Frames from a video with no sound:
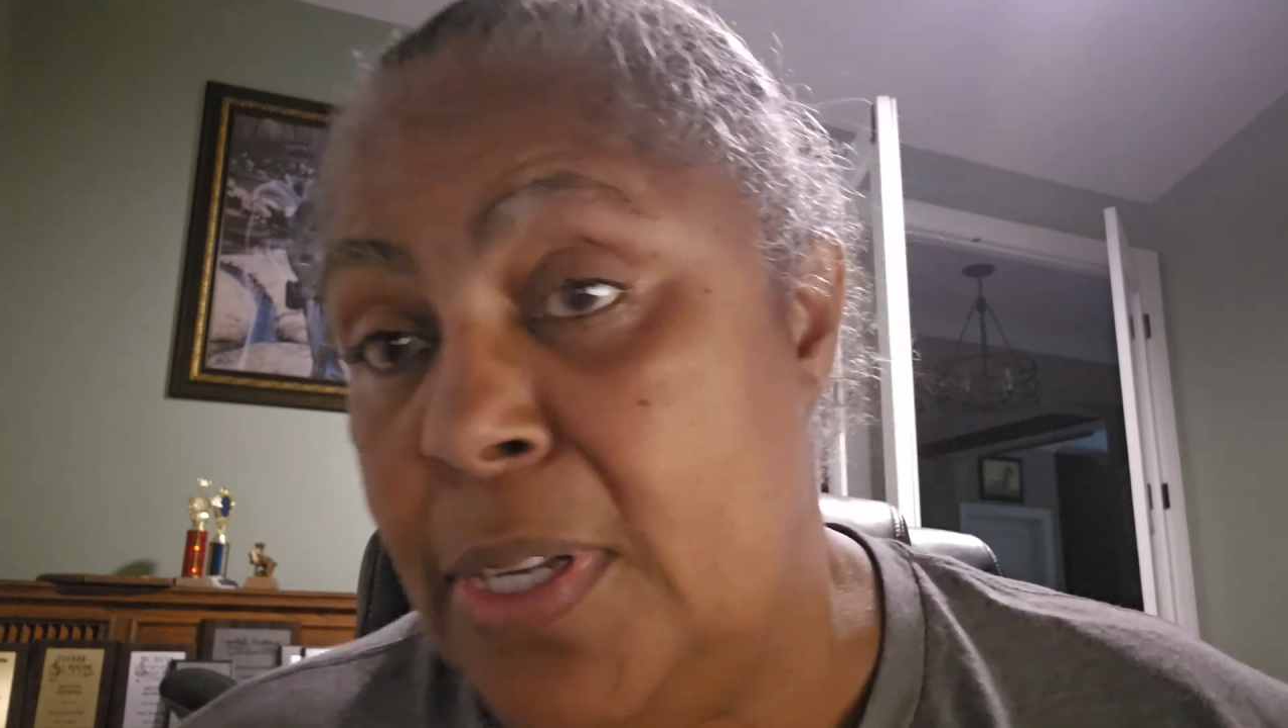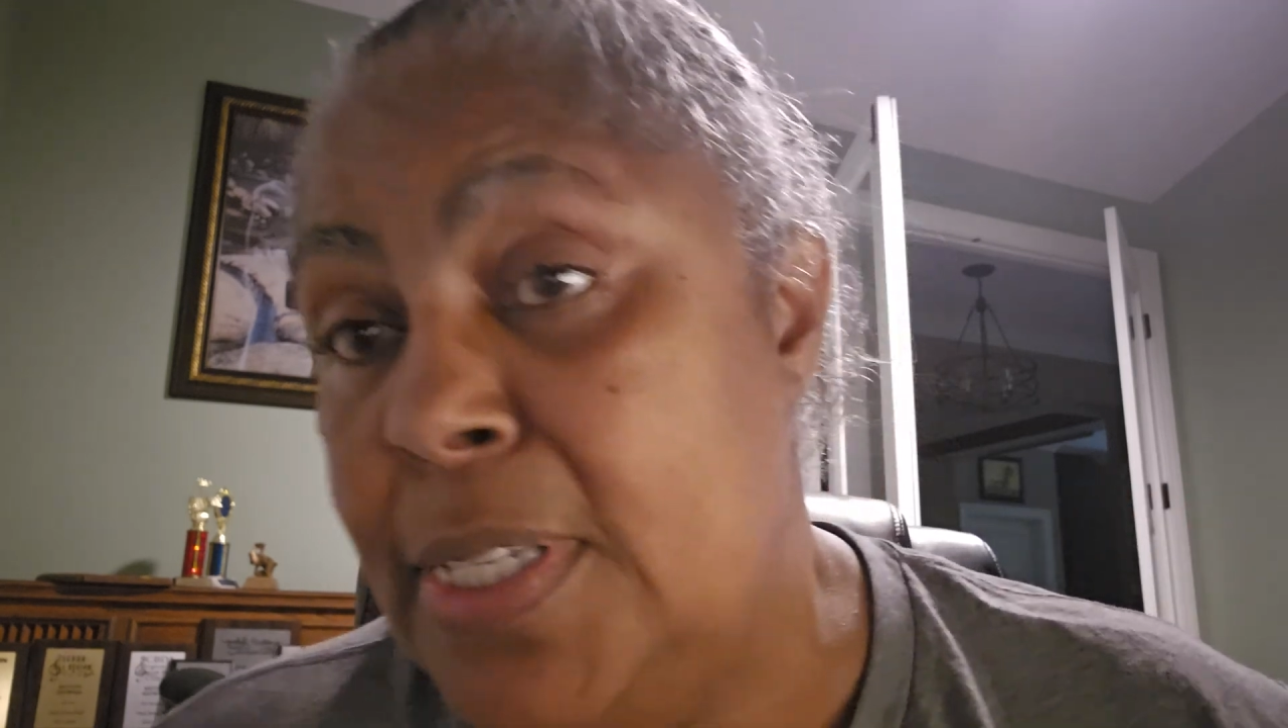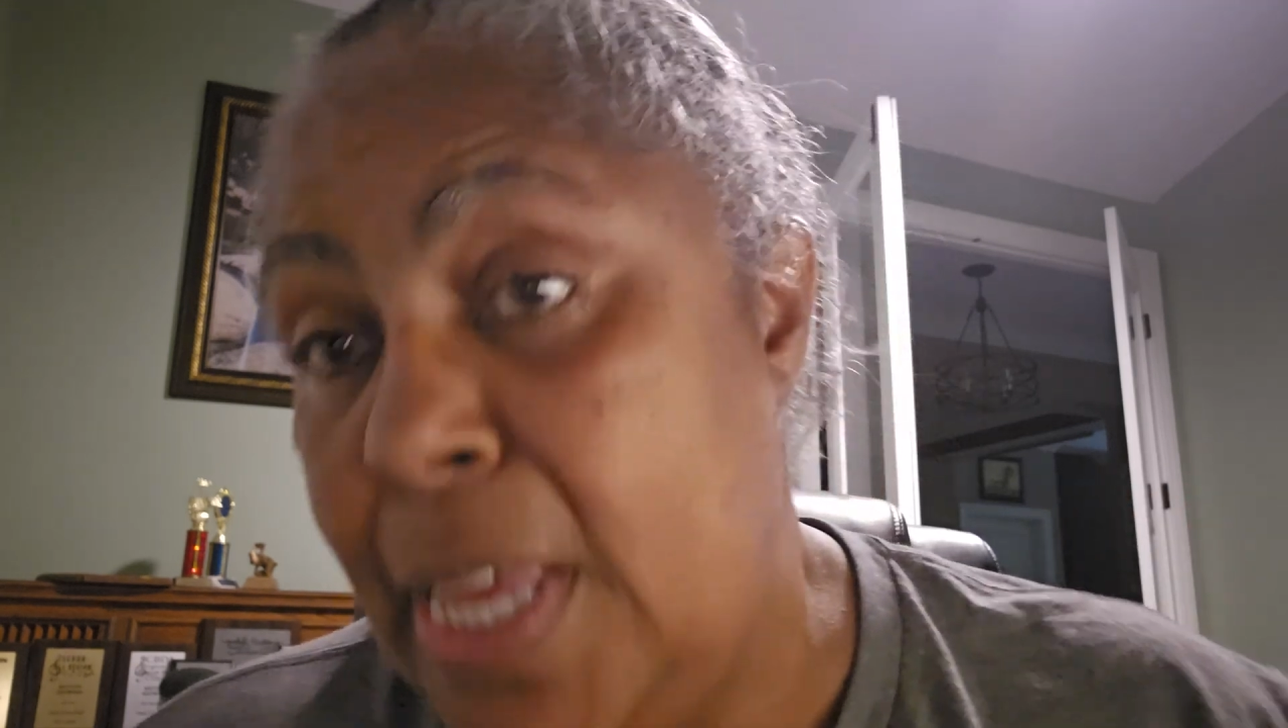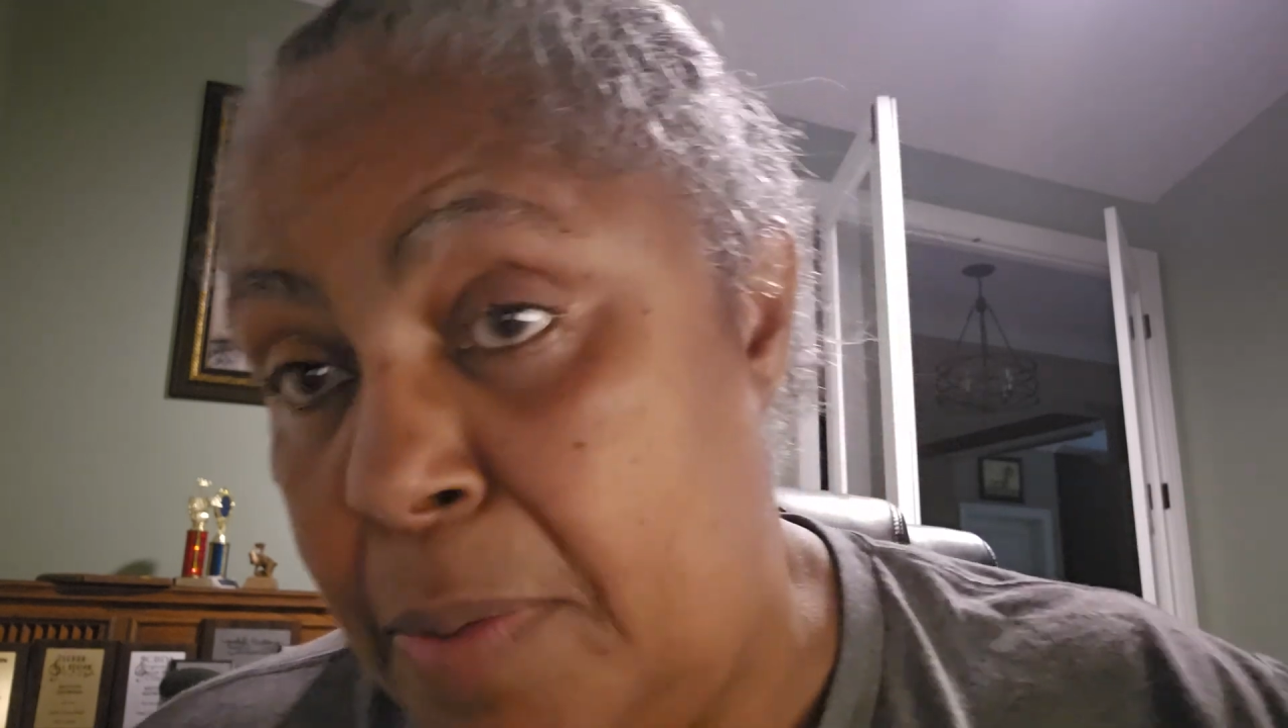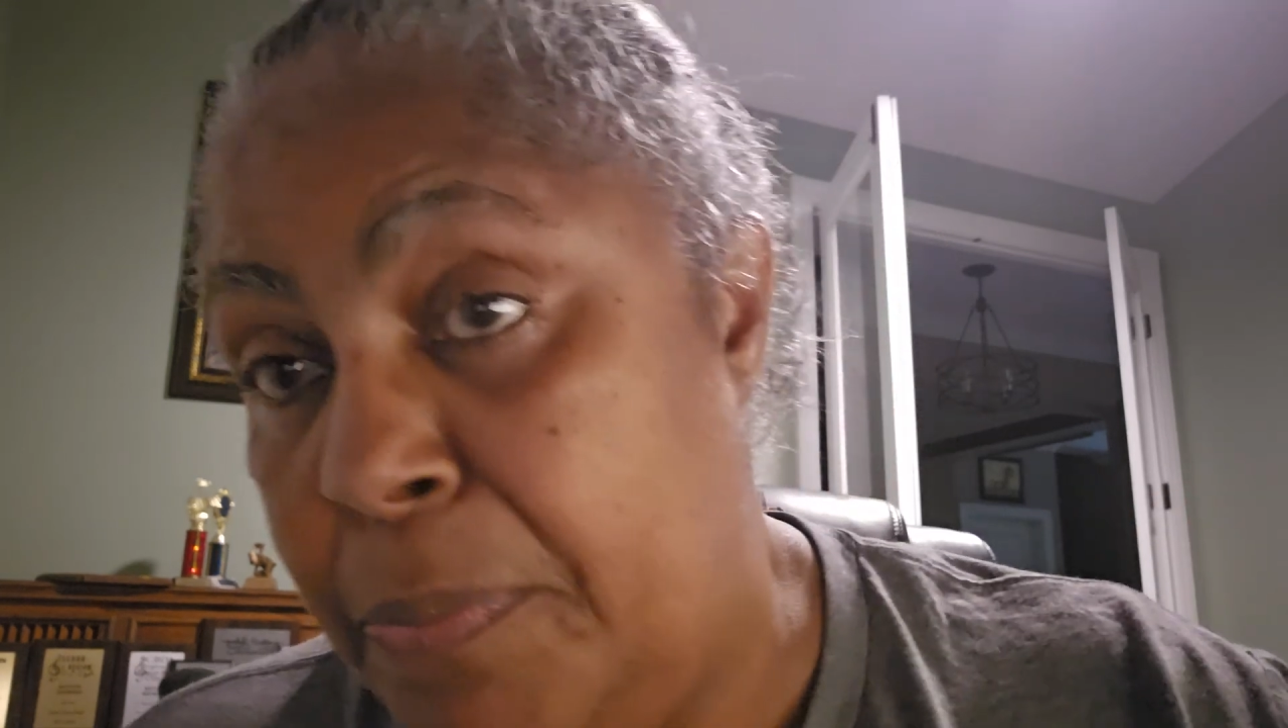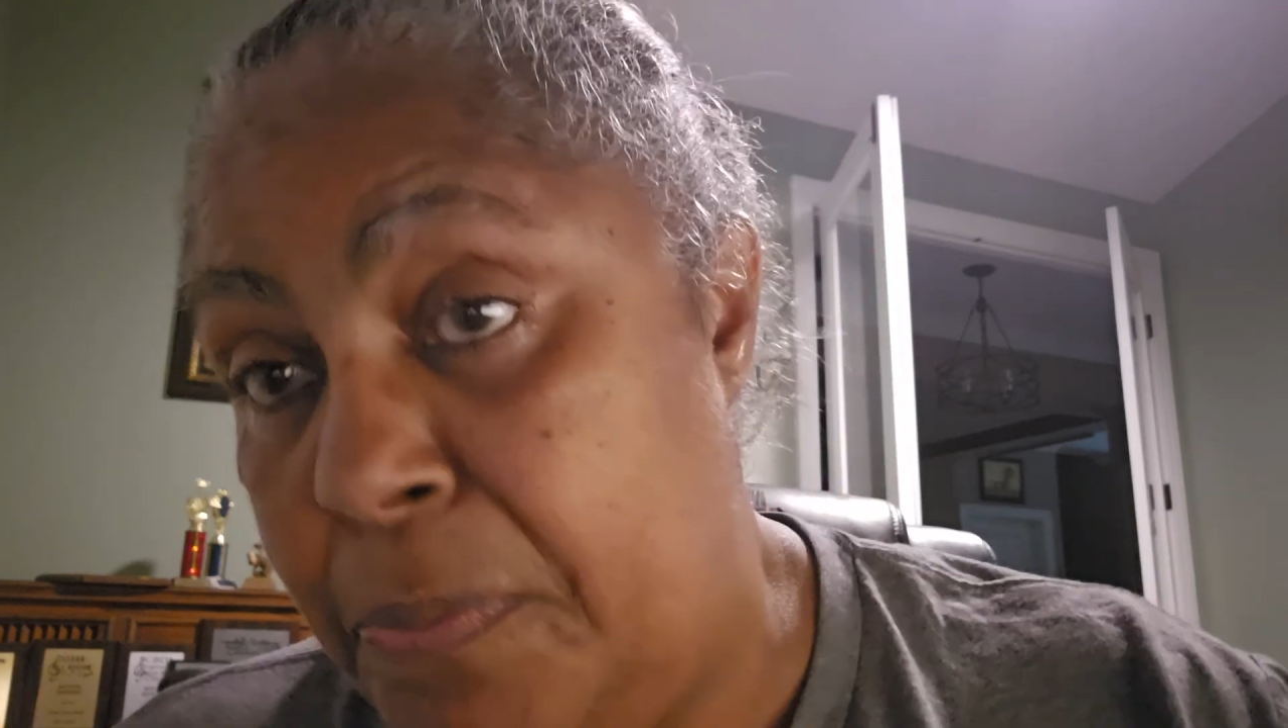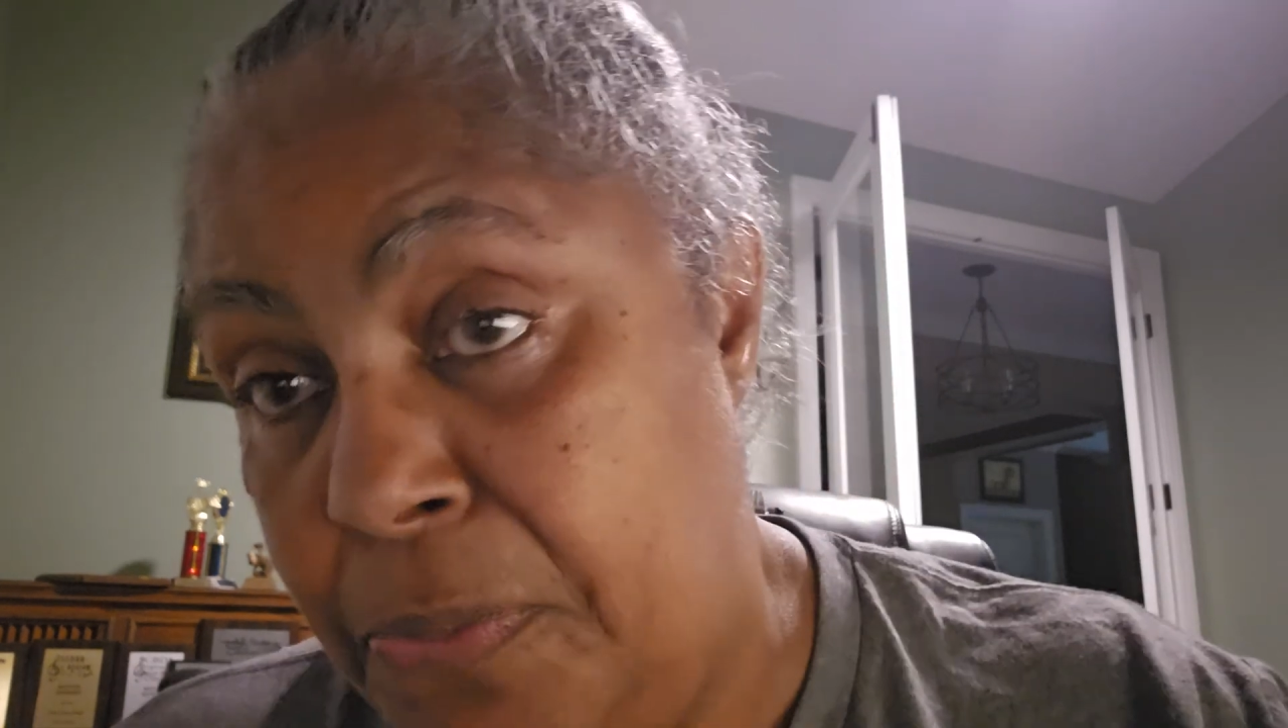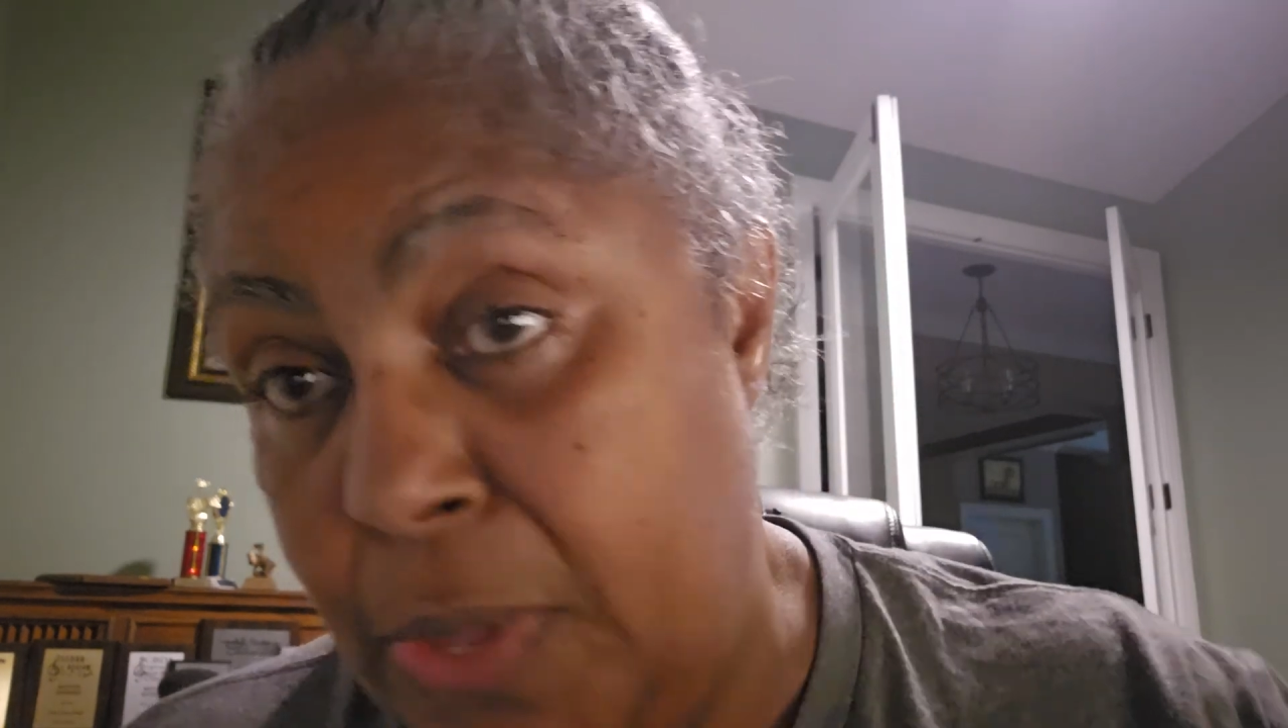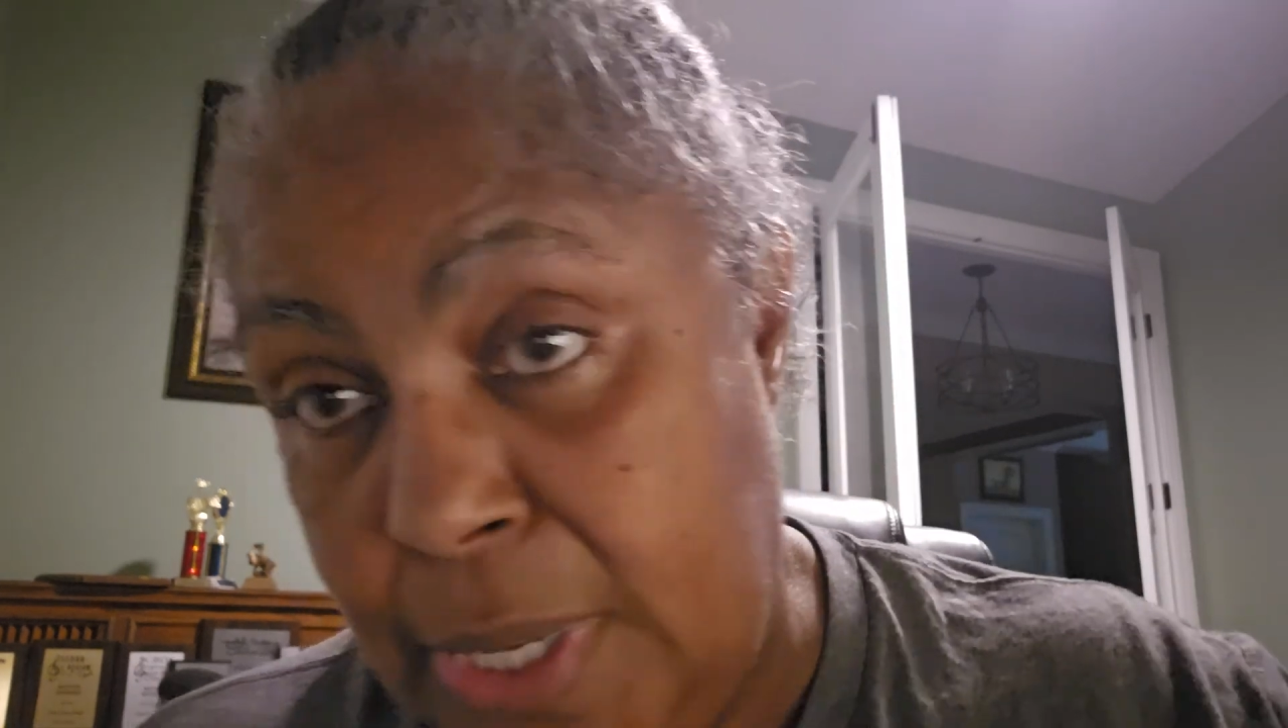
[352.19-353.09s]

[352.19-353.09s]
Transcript: are the same